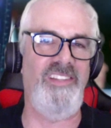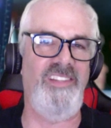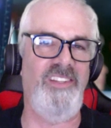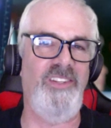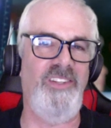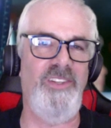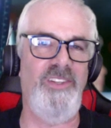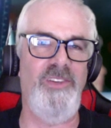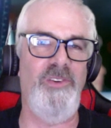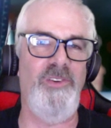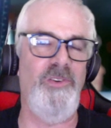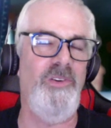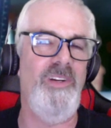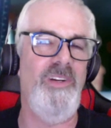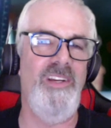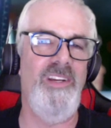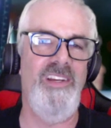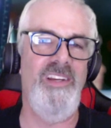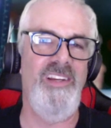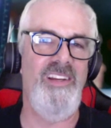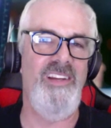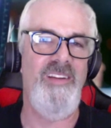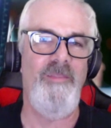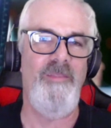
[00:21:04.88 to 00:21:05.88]
you
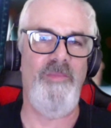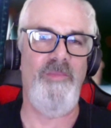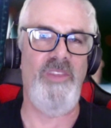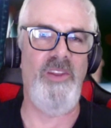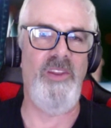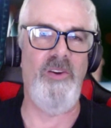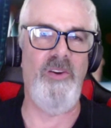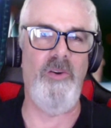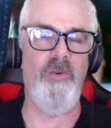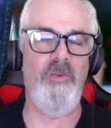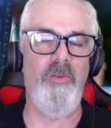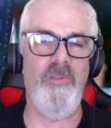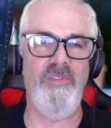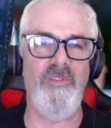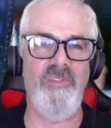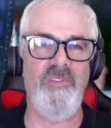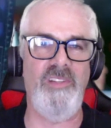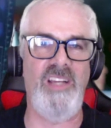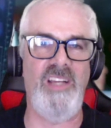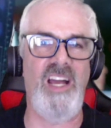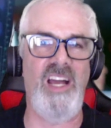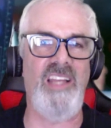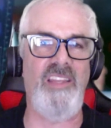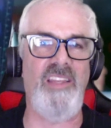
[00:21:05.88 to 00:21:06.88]

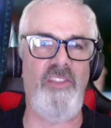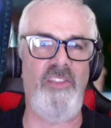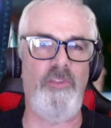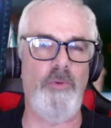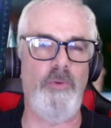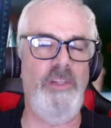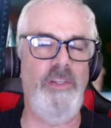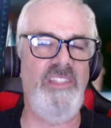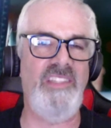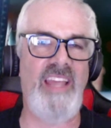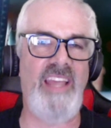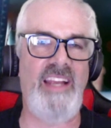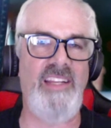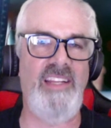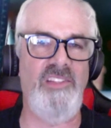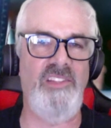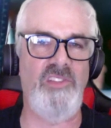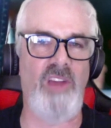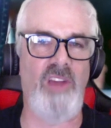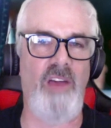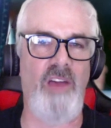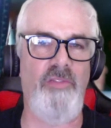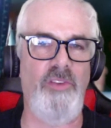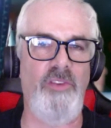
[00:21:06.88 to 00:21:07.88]
cut 3 seconds
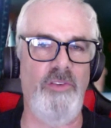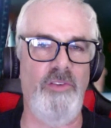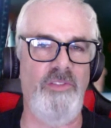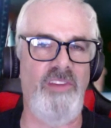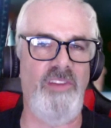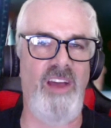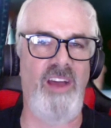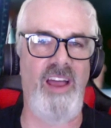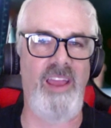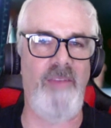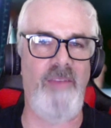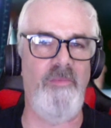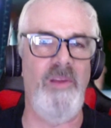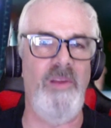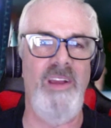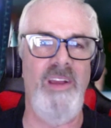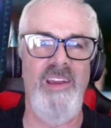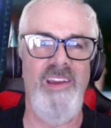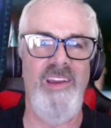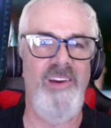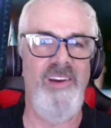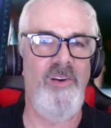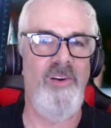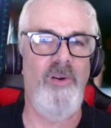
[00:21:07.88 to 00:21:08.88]
off your time,
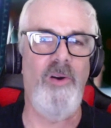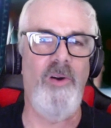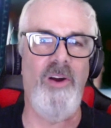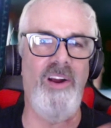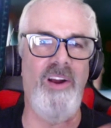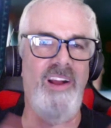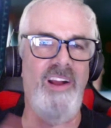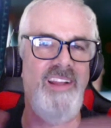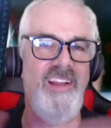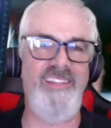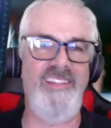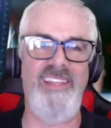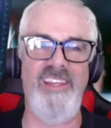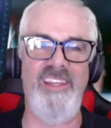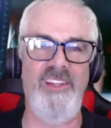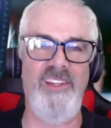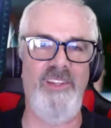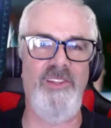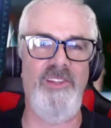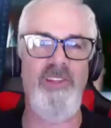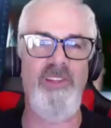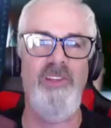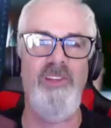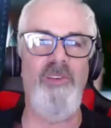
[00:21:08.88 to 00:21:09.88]
or
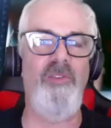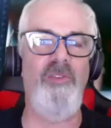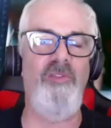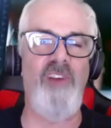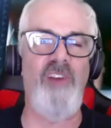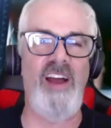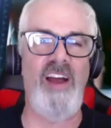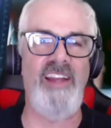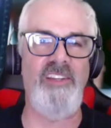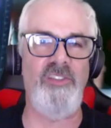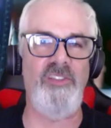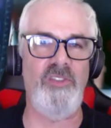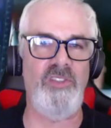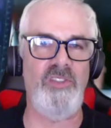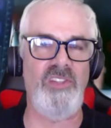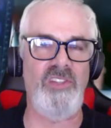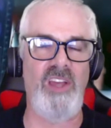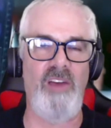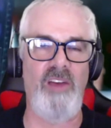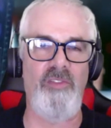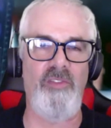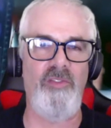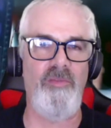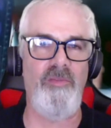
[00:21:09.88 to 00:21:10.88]
until you find
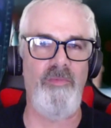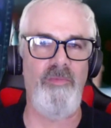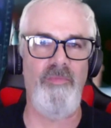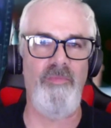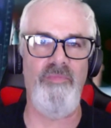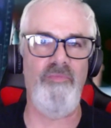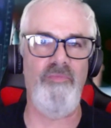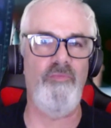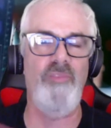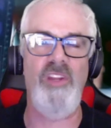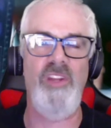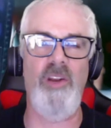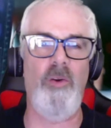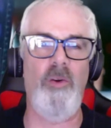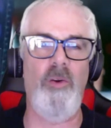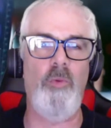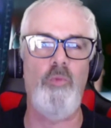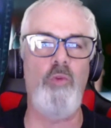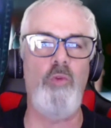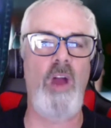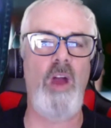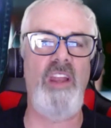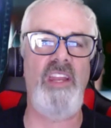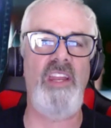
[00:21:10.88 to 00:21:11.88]
yourself,
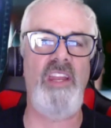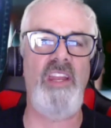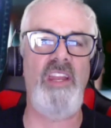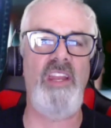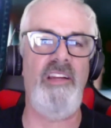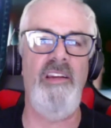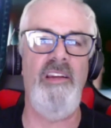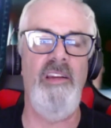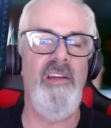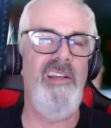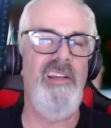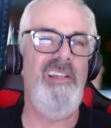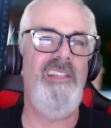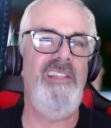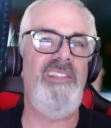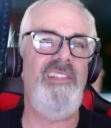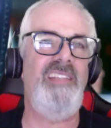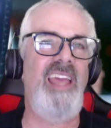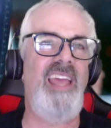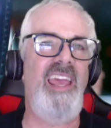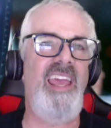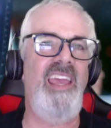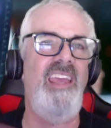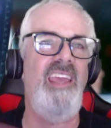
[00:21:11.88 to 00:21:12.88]
running,
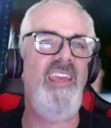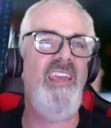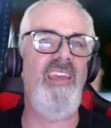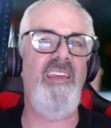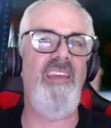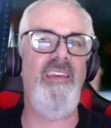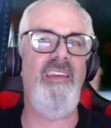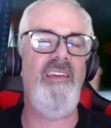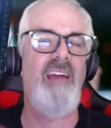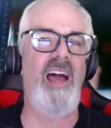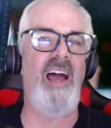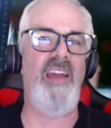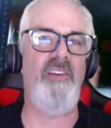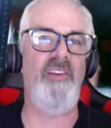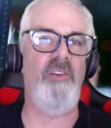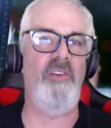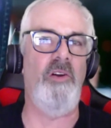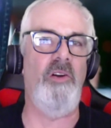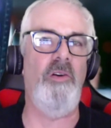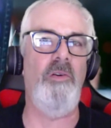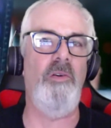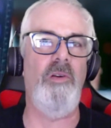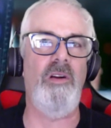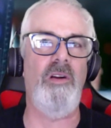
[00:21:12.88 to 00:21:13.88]
say, I don't
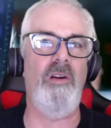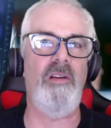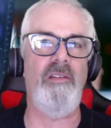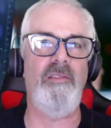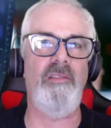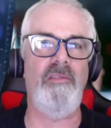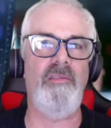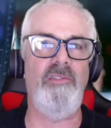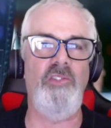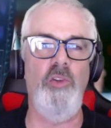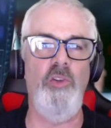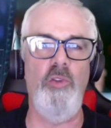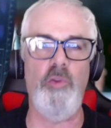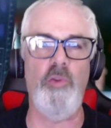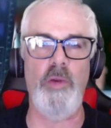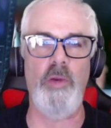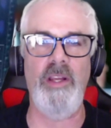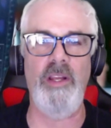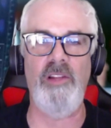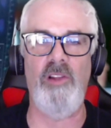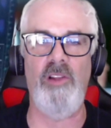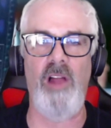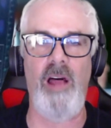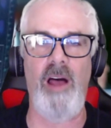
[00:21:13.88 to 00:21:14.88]
know, 2-3
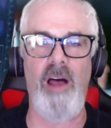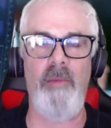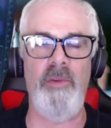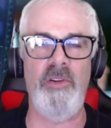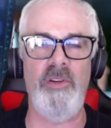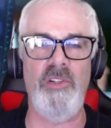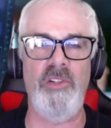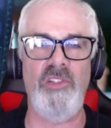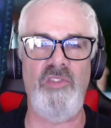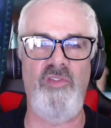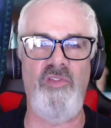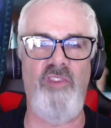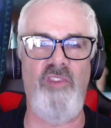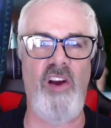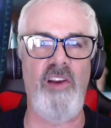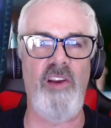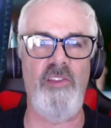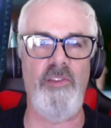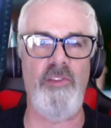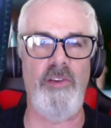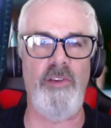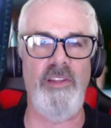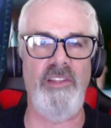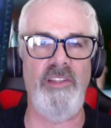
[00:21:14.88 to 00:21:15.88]
kilometers
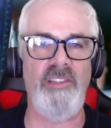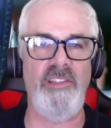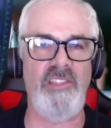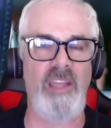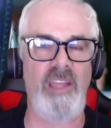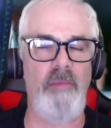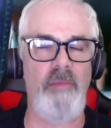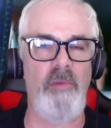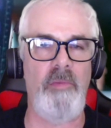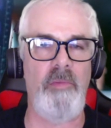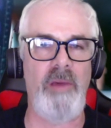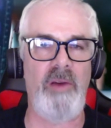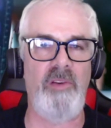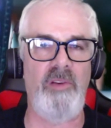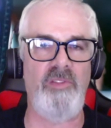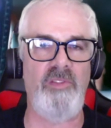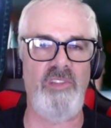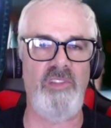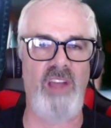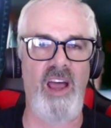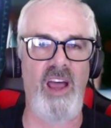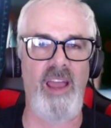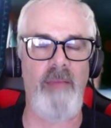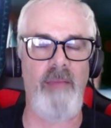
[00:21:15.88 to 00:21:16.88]
farther in the same amount of
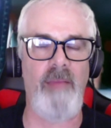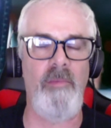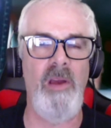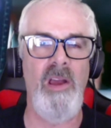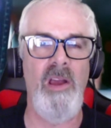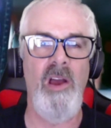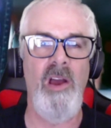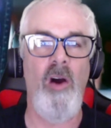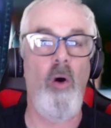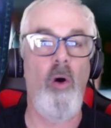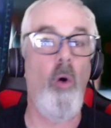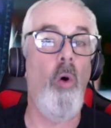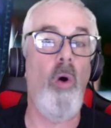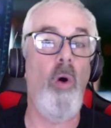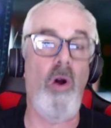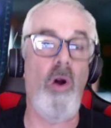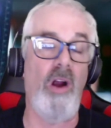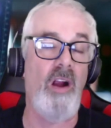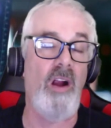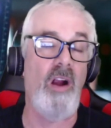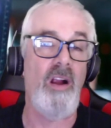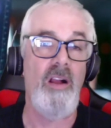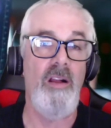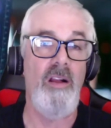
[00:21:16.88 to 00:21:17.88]
time,
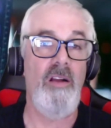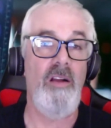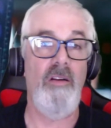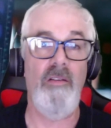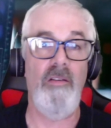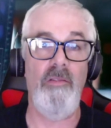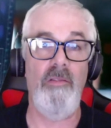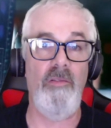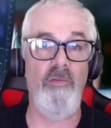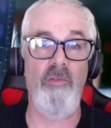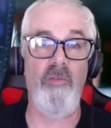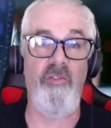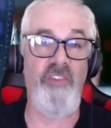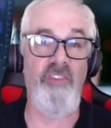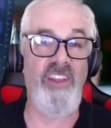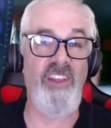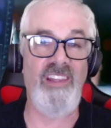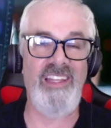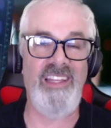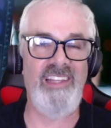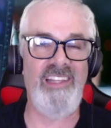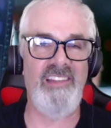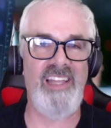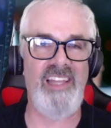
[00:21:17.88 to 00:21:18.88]
or
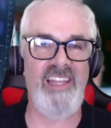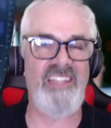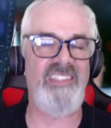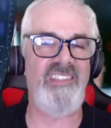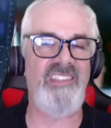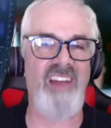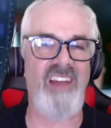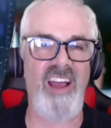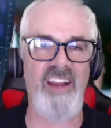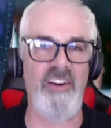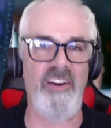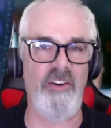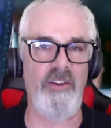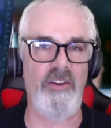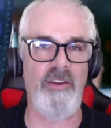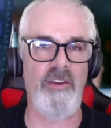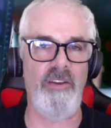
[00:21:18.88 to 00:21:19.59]
feeling less tired.